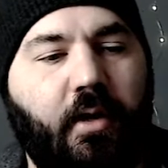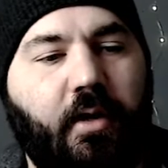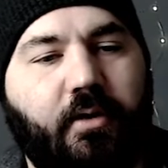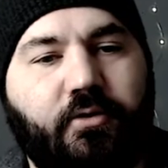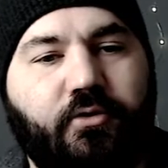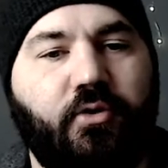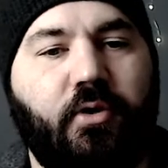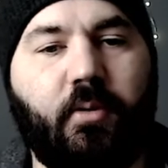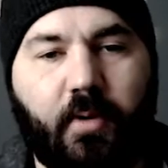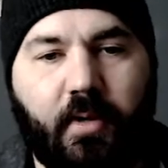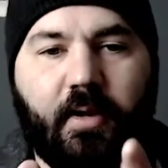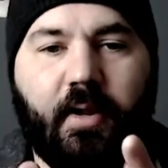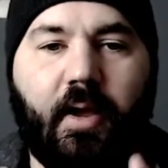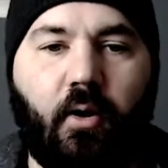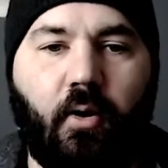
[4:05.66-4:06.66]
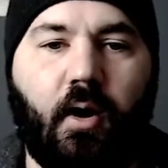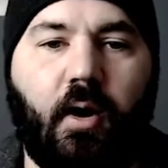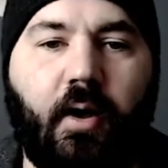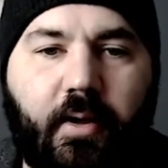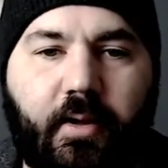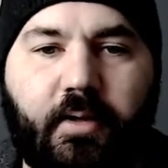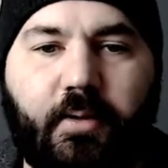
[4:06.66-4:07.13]
at stream, and now
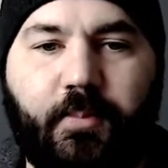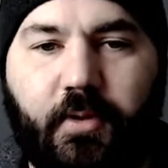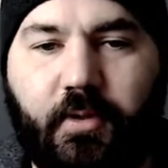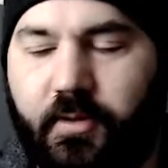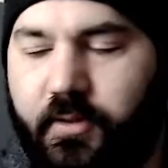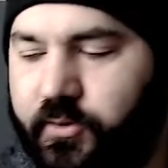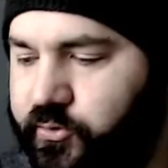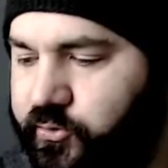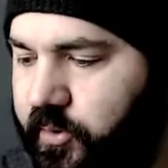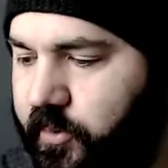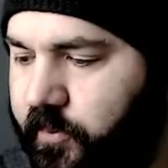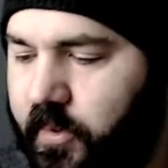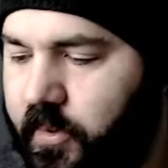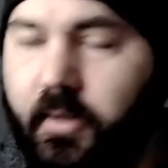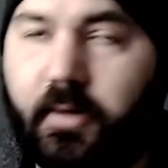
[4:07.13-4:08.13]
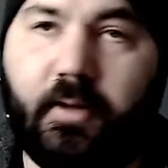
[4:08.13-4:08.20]
I am in the stream.